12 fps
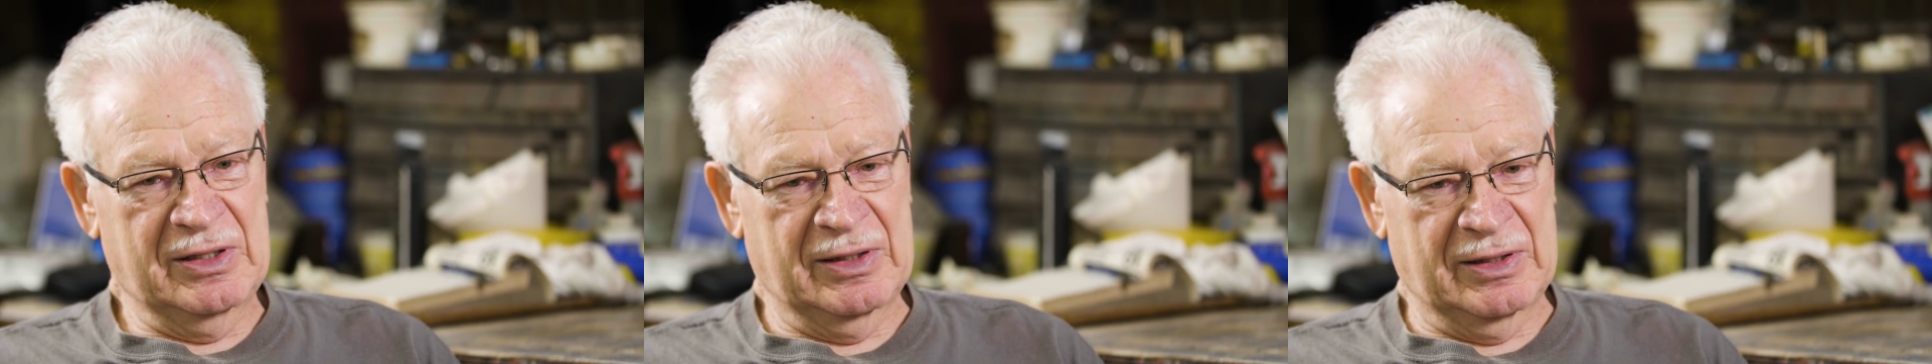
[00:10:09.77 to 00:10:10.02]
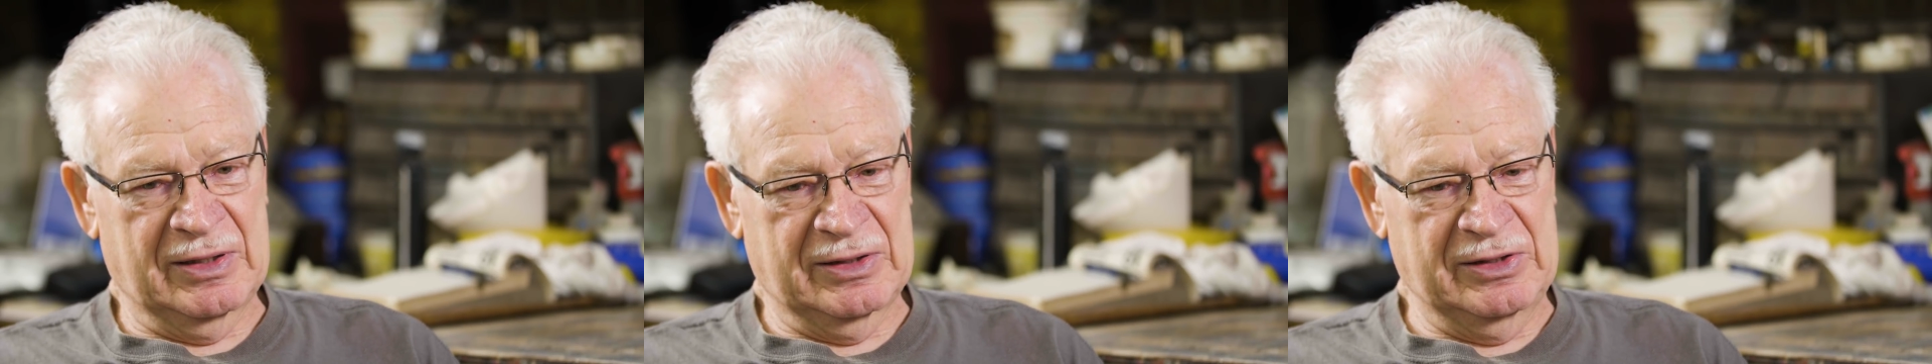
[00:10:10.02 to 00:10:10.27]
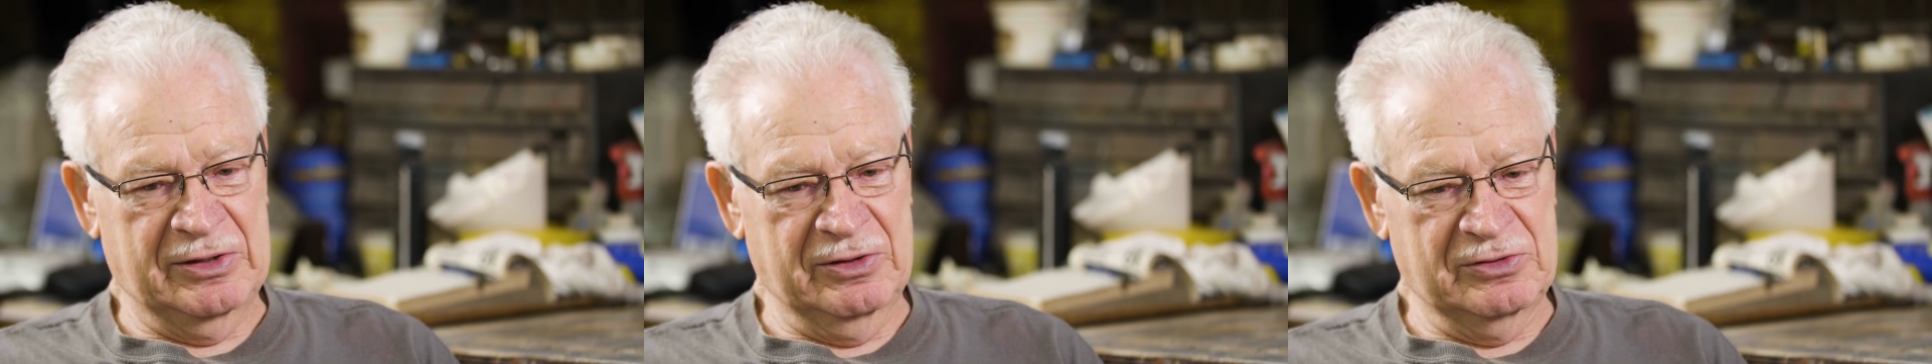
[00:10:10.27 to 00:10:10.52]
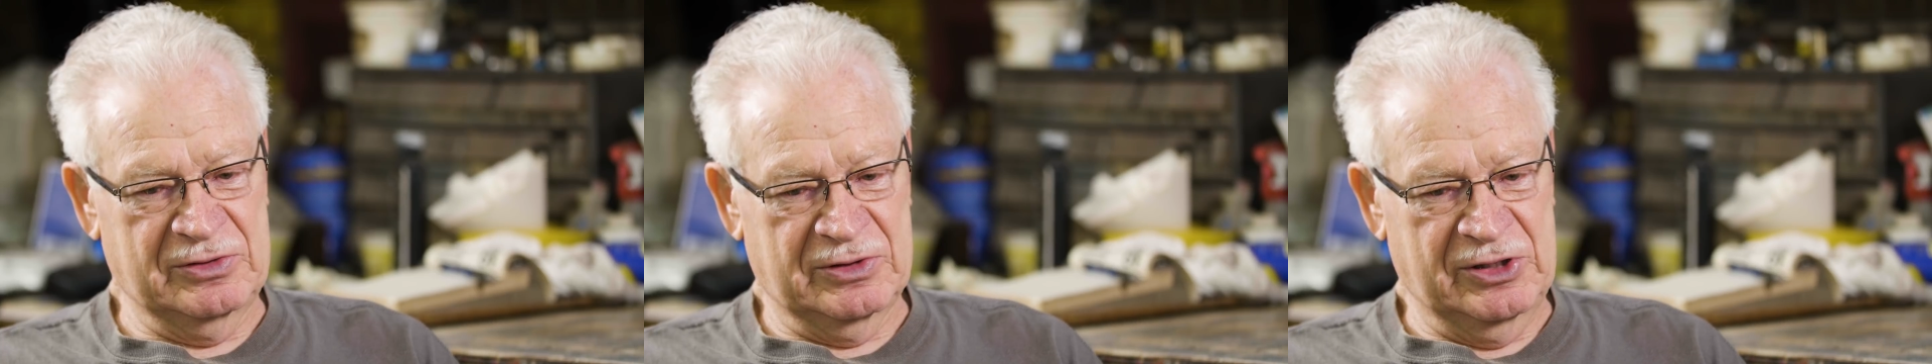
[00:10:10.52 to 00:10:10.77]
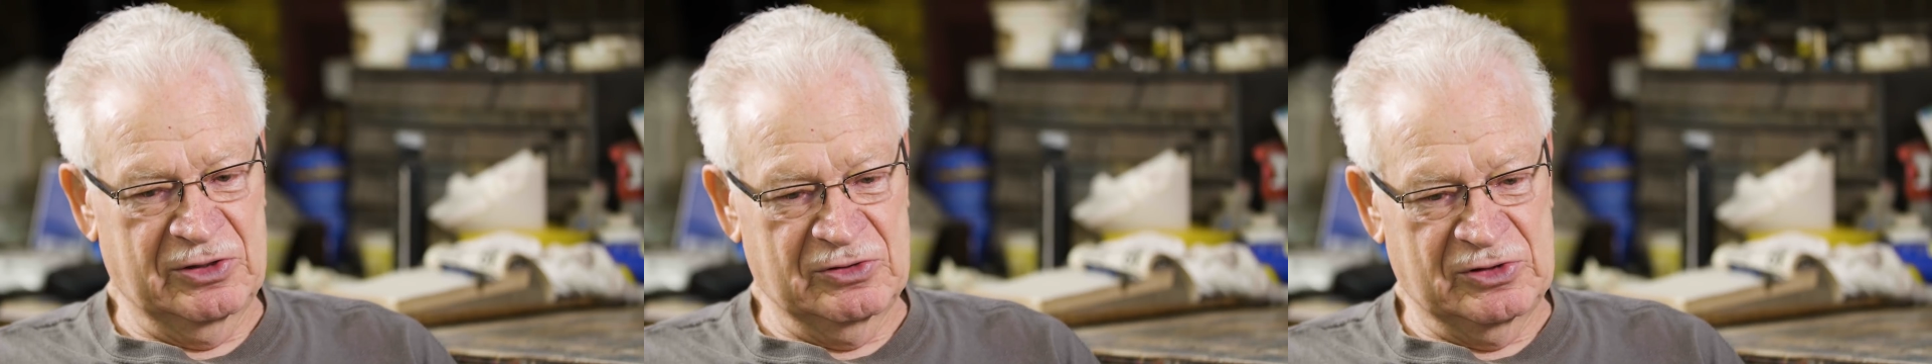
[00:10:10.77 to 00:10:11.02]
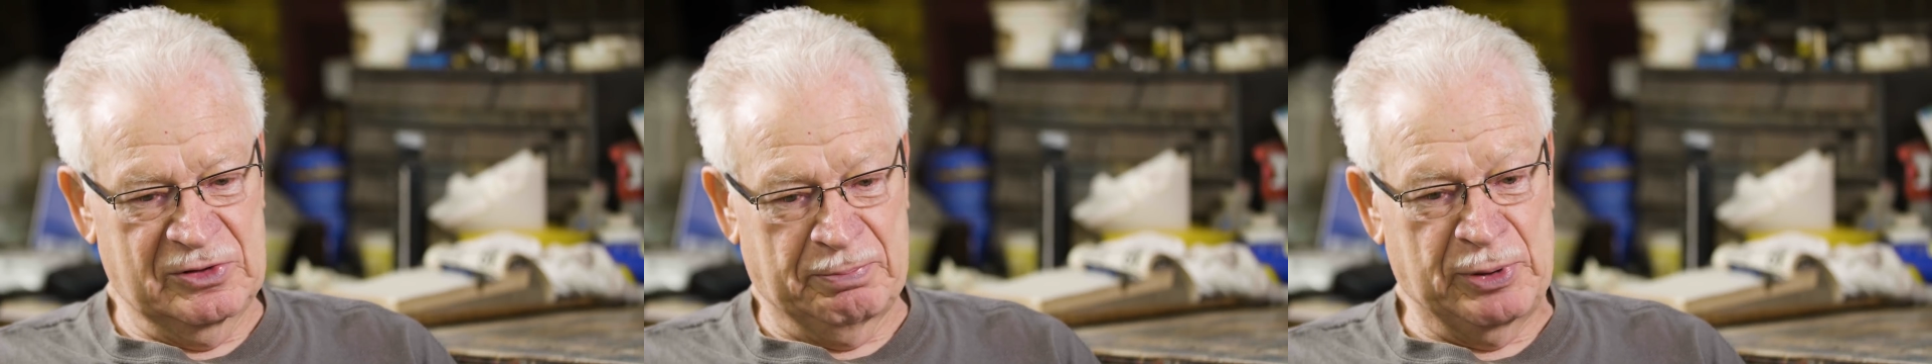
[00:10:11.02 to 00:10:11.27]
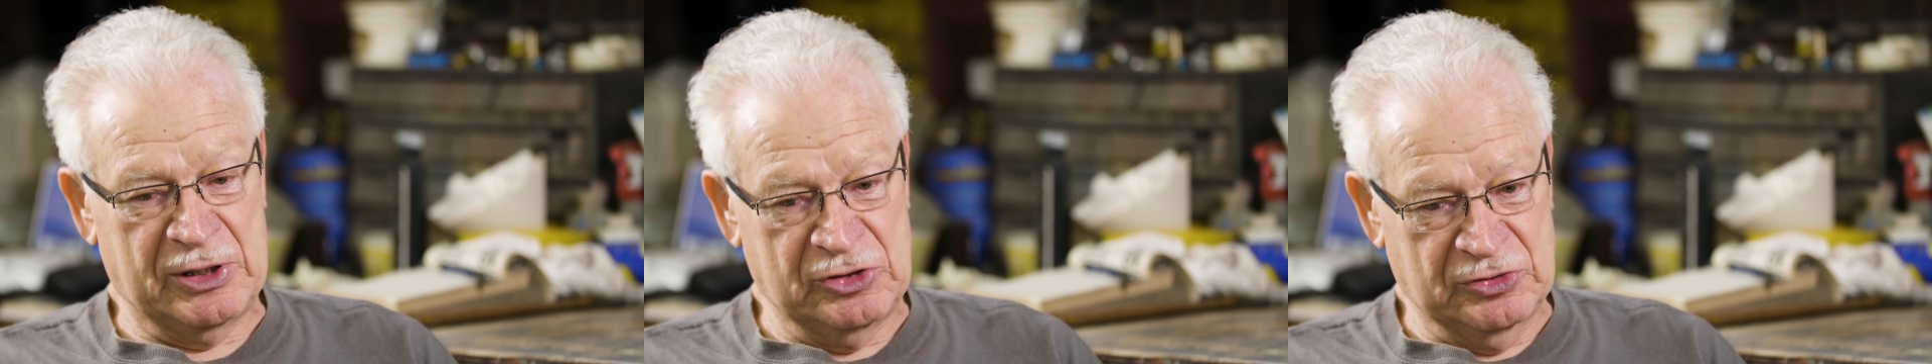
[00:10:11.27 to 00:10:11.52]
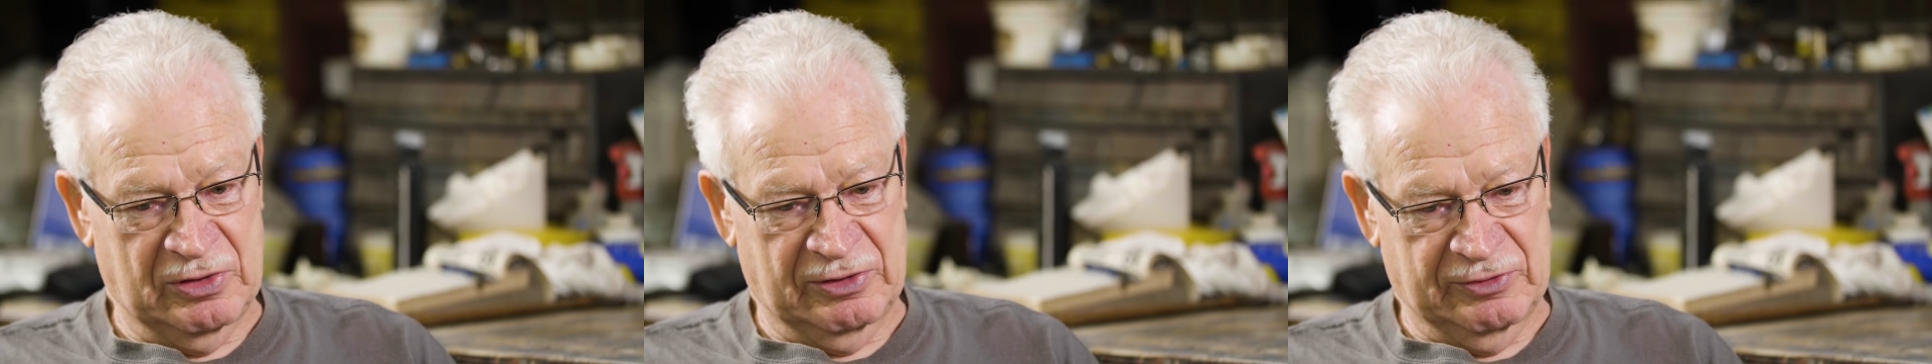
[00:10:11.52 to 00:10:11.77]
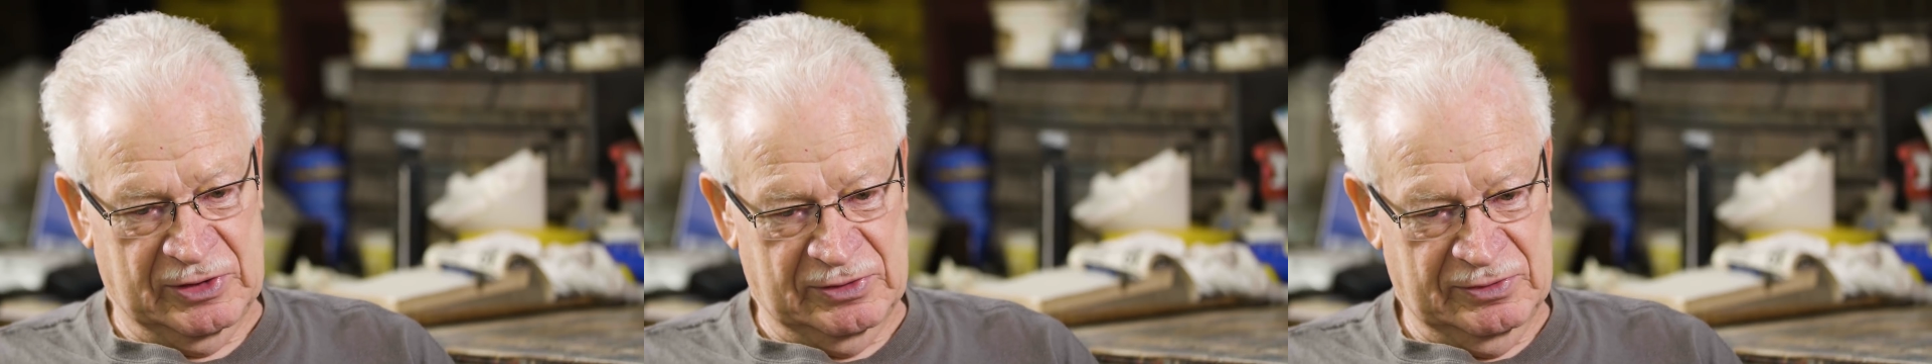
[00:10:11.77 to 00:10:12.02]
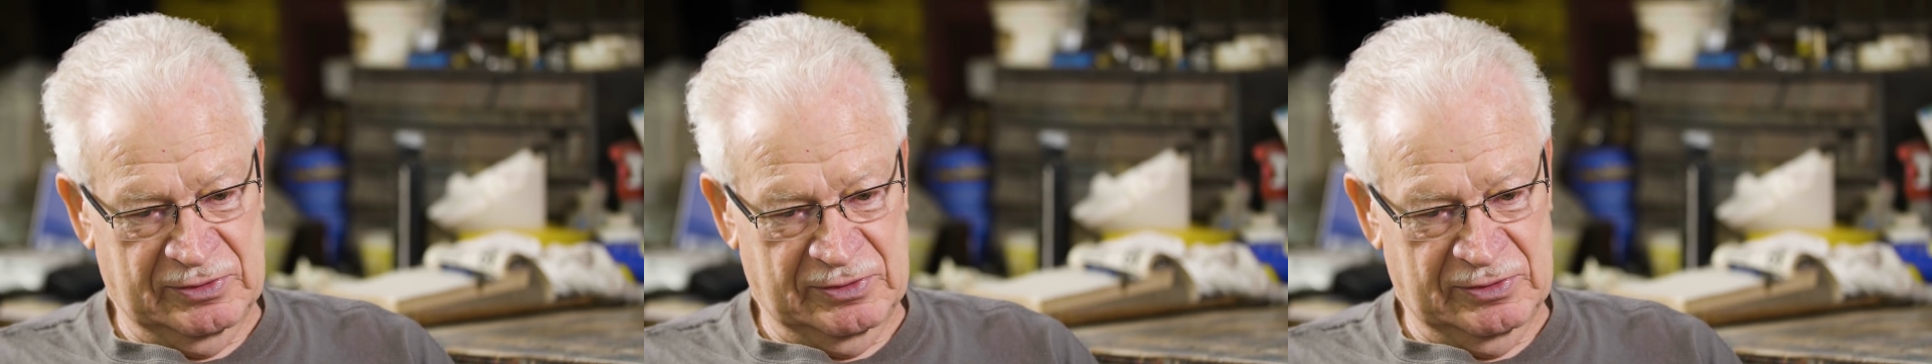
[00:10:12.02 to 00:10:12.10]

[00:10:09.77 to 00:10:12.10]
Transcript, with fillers: uh, here's, here's a picture of it.